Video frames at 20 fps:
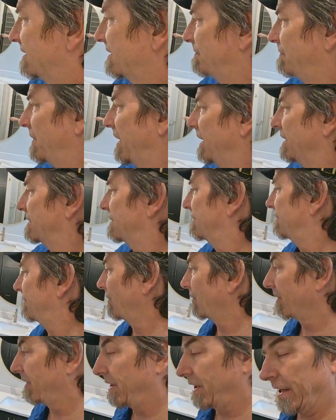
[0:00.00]
the space
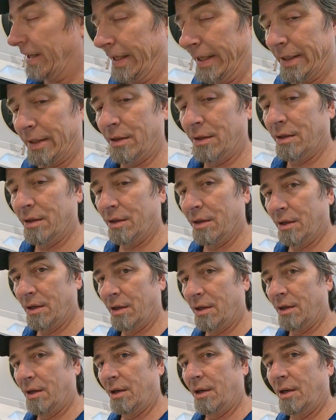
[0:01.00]
for the
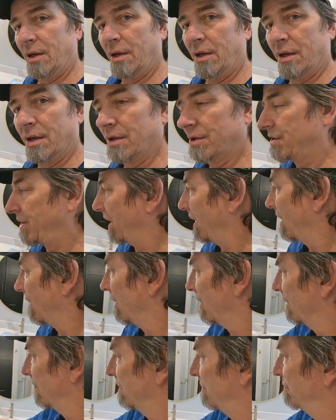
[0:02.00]

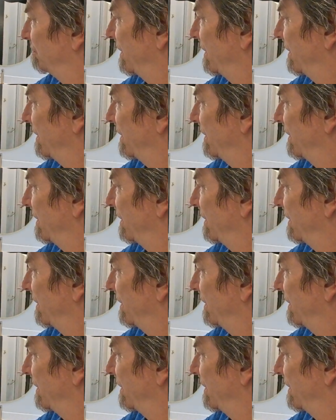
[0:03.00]
chair,